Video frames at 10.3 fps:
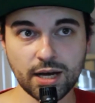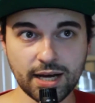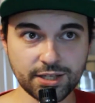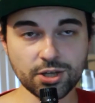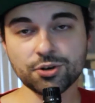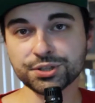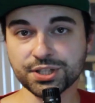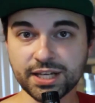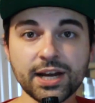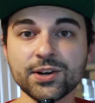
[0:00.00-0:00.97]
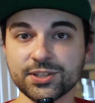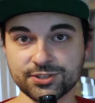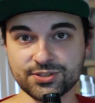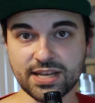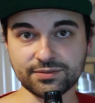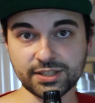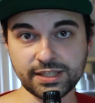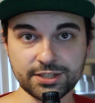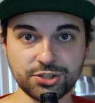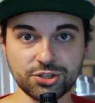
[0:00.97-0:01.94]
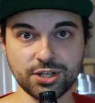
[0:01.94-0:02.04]
I know that the characters have to
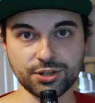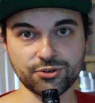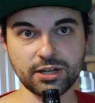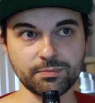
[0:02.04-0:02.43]
catch each other